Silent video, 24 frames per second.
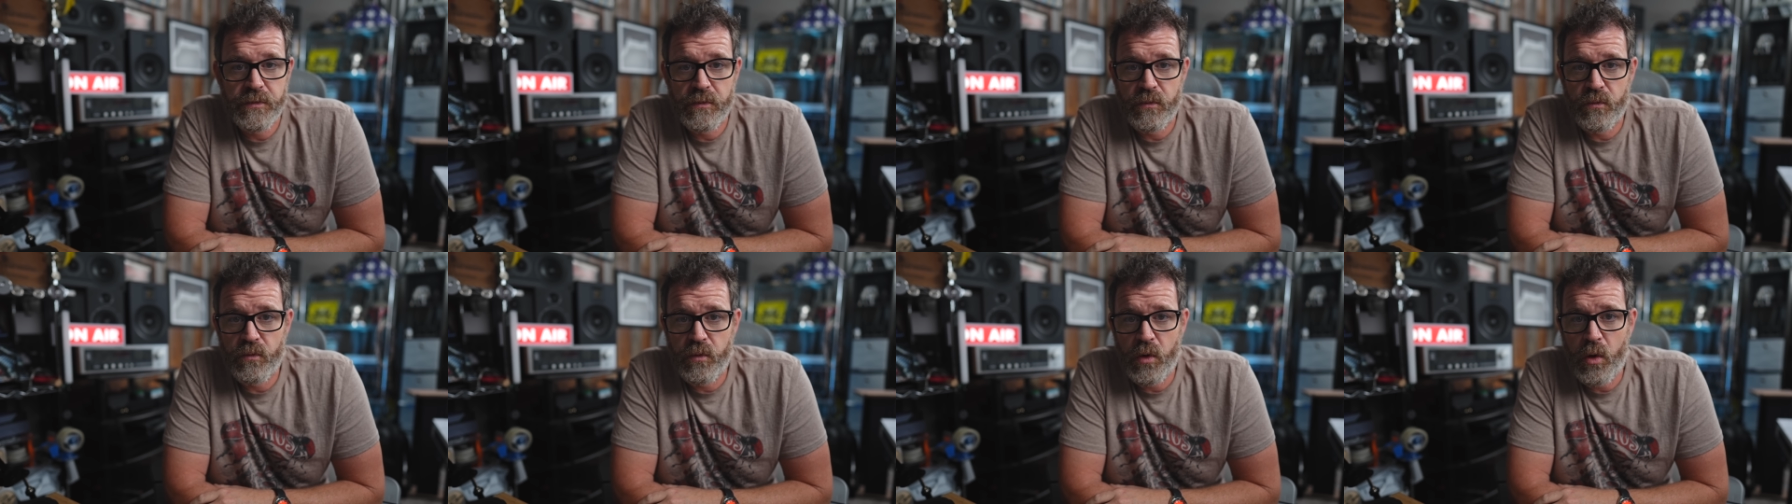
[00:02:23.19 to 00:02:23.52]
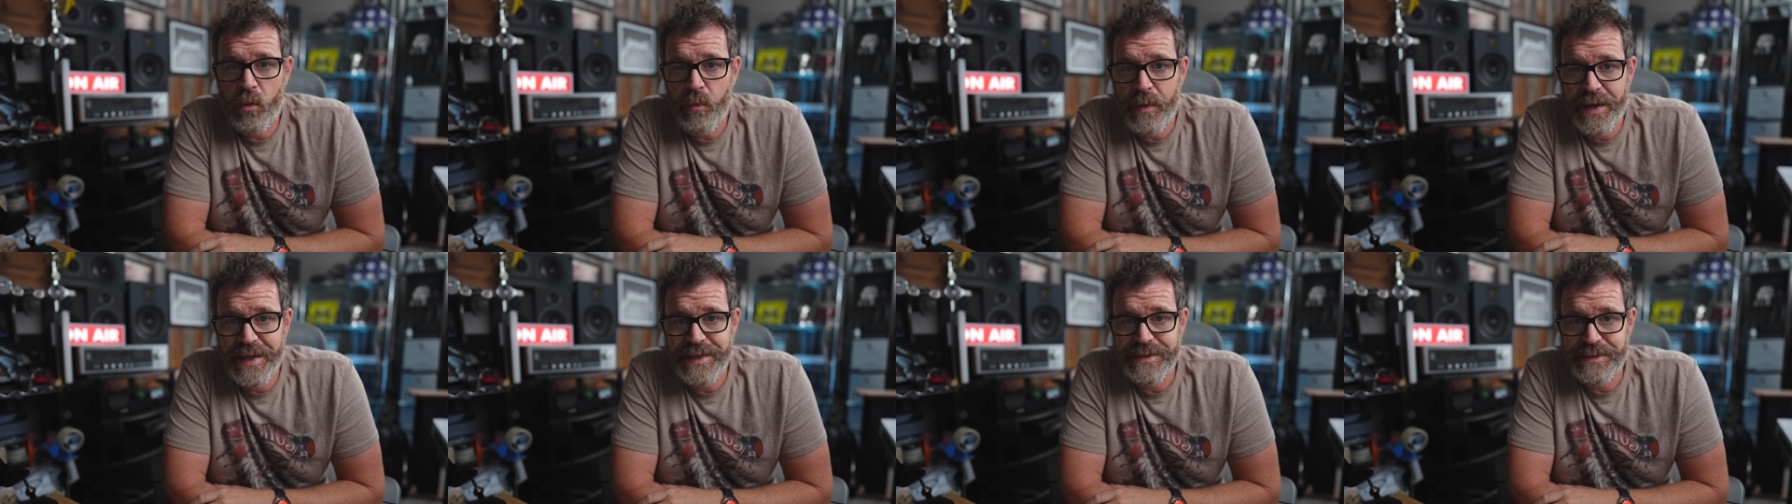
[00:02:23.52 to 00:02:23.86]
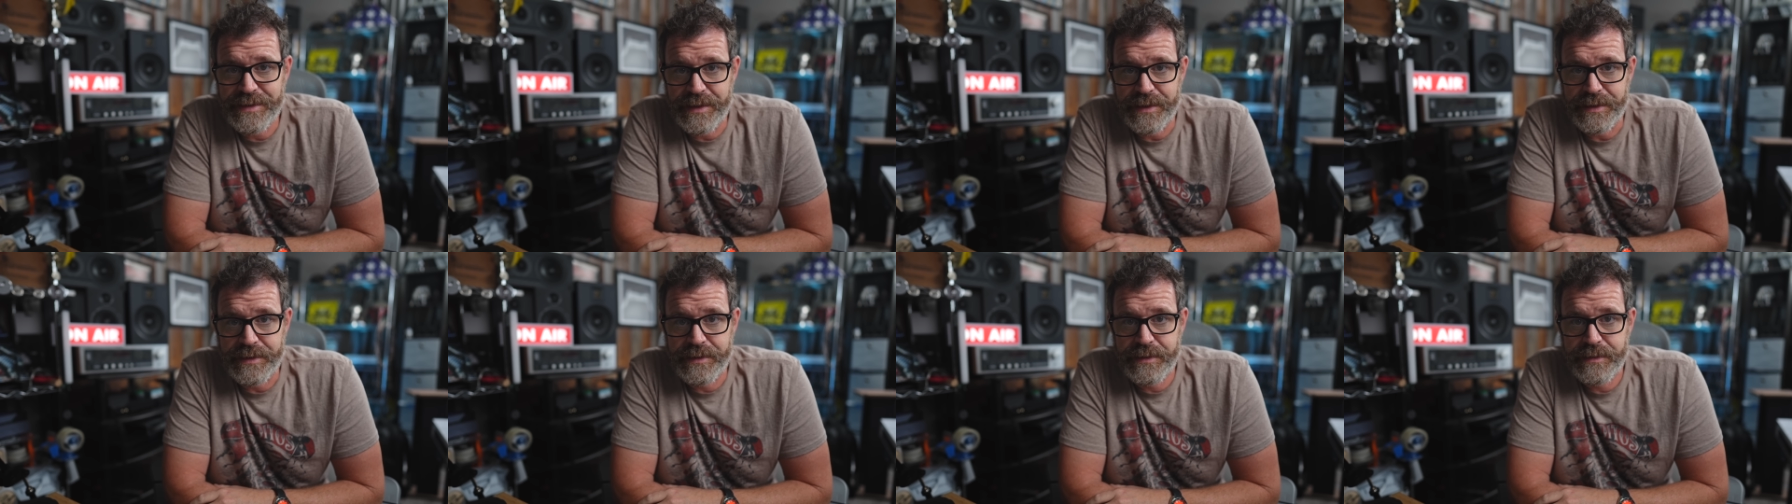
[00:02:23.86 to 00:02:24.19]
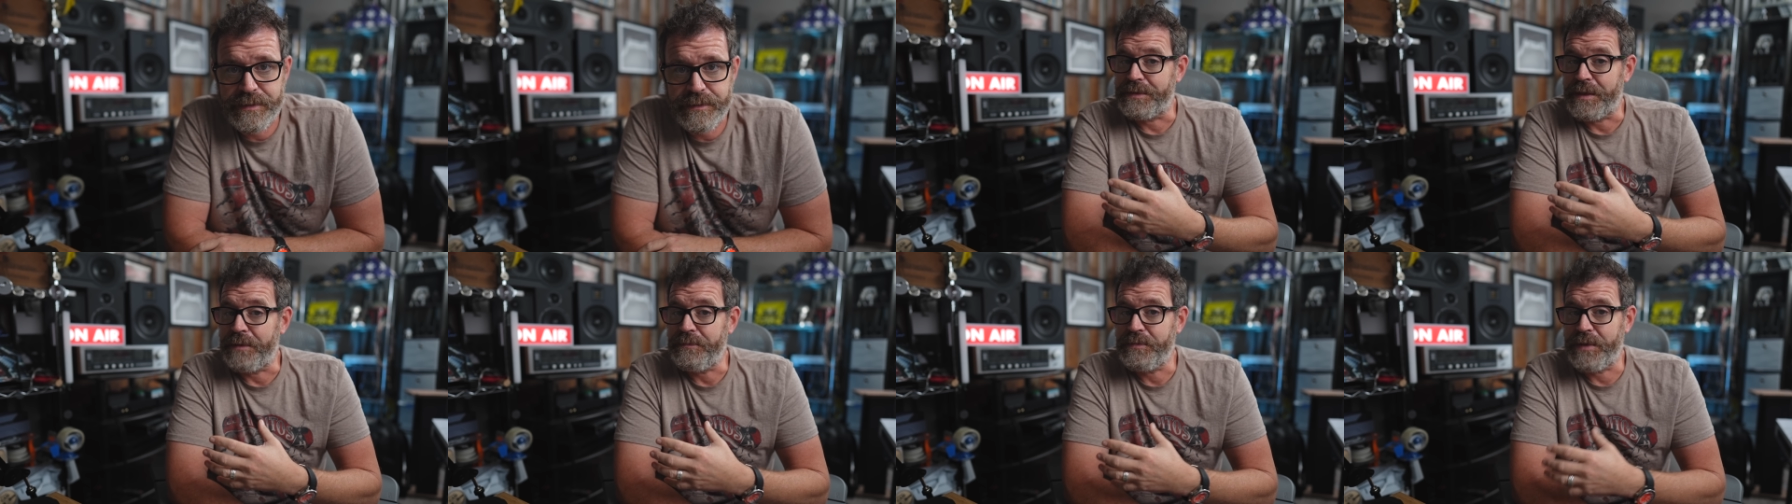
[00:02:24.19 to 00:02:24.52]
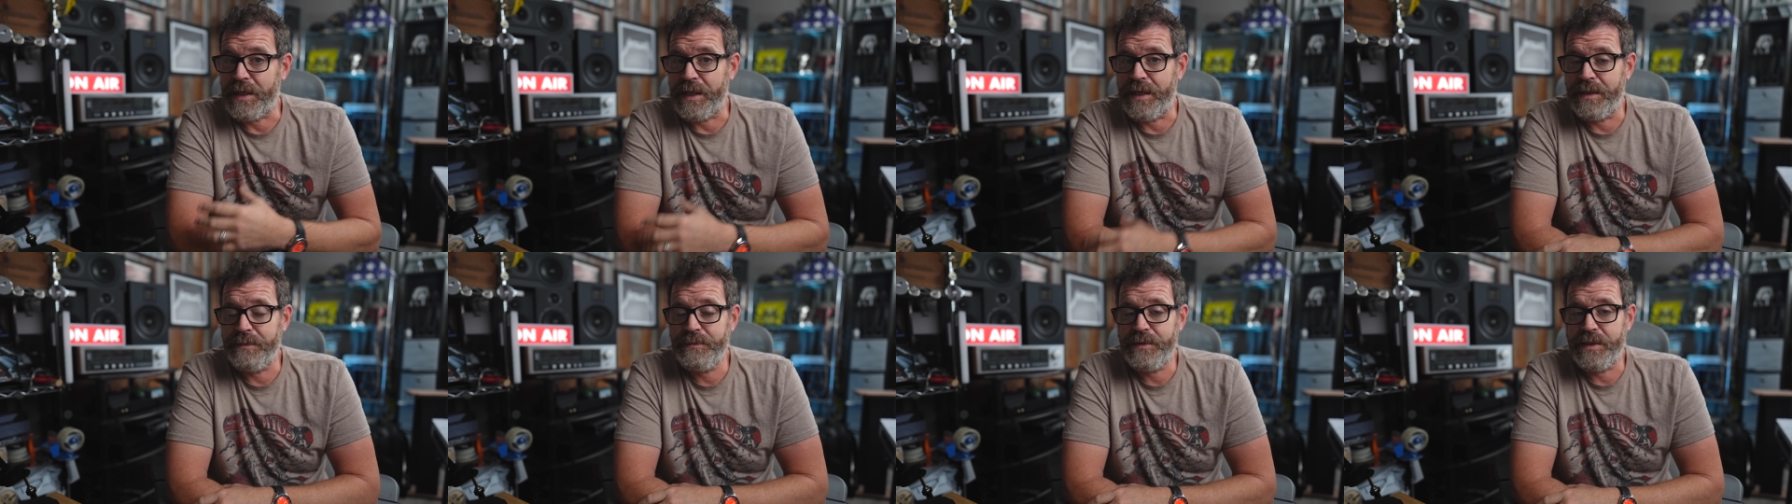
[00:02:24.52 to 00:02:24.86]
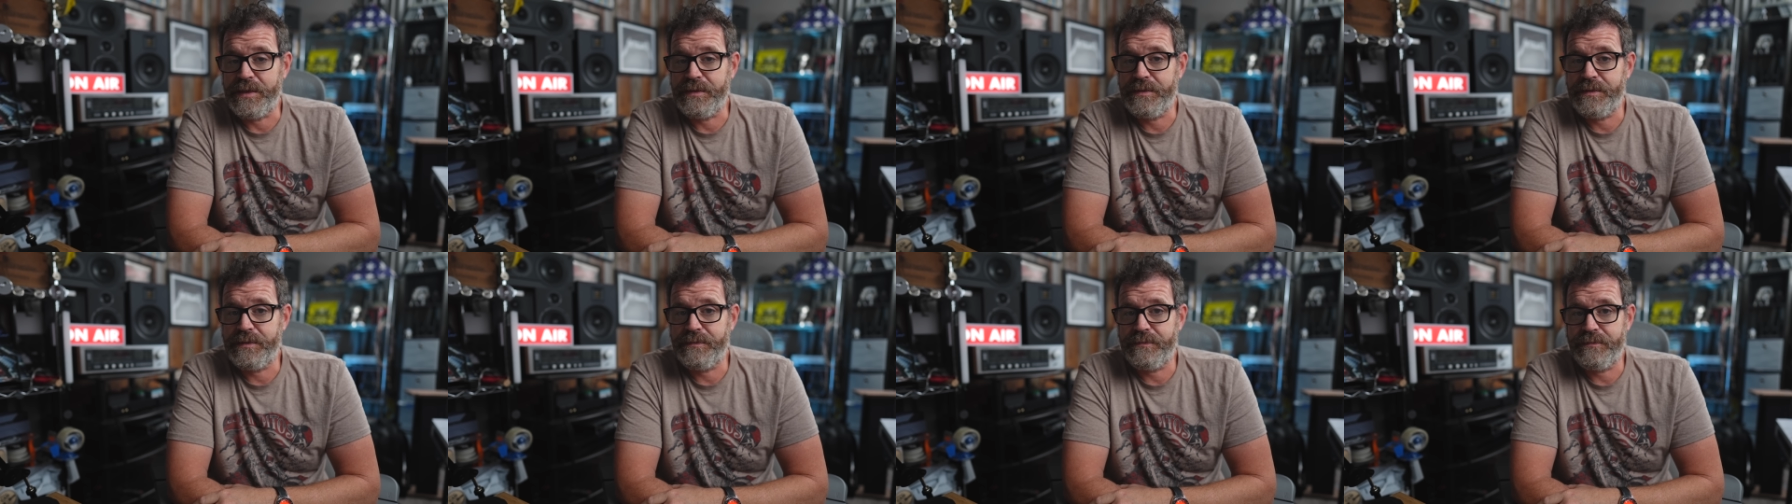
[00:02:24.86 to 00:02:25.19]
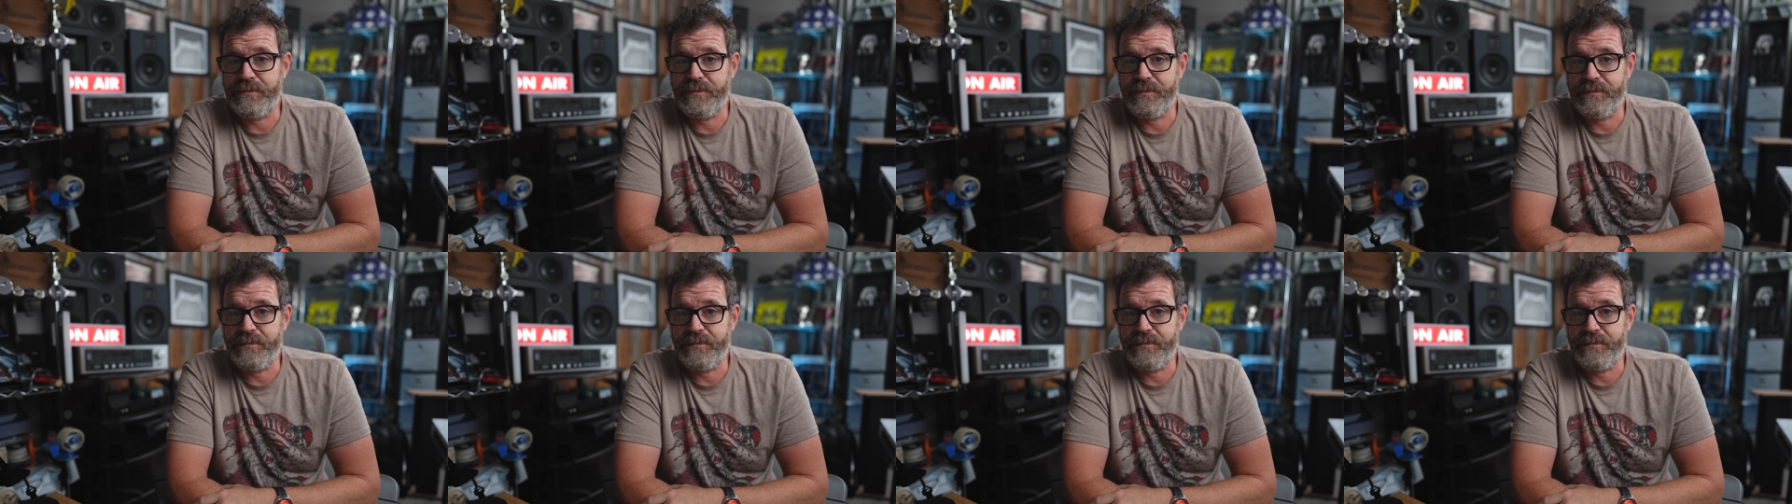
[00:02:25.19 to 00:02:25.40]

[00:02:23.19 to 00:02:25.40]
romantic. Sometimes it's